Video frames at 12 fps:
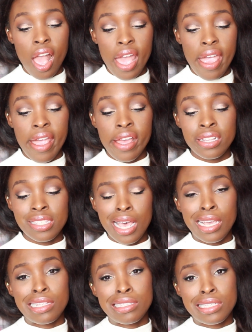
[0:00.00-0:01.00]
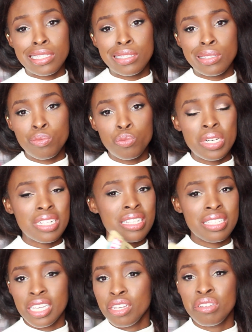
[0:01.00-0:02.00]
and I can will
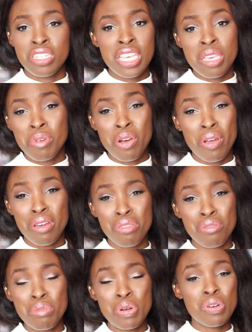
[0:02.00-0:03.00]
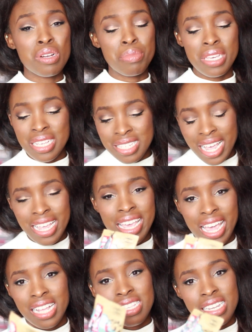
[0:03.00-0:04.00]
continue to keep going through more because I
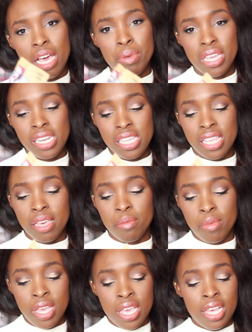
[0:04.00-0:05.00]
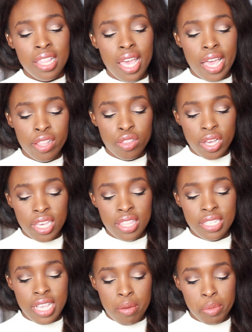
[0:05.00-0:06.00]
can't stop eating them. Like, I look at
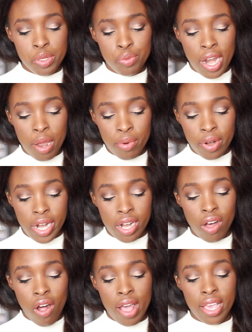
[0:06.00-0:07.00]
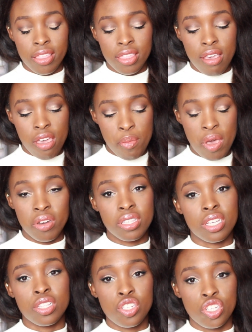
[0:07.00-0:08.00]
this empty wrapper and all I can think about
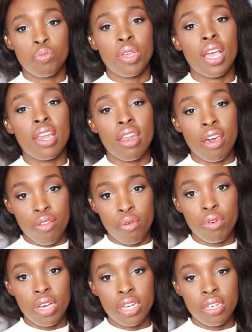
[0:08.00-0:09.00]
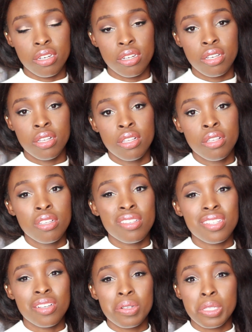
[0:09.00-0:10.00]
is consuming another one.
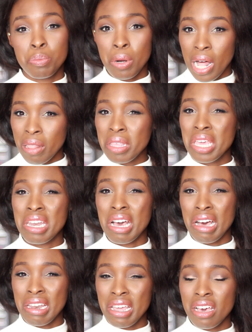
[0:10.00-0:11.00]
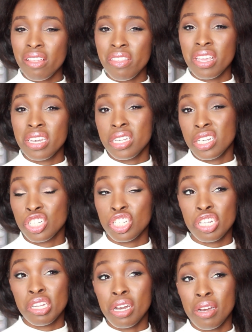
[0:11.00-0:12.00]
So it's probably an unhealthy
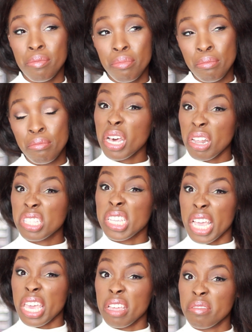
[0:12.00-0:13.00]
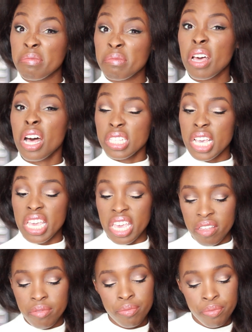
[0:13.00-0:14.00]
addiction, but I'll take it. I'll take
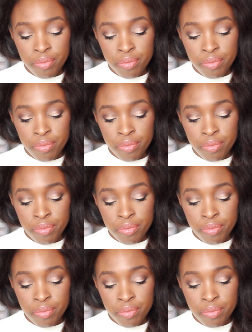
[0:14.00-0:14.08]
it.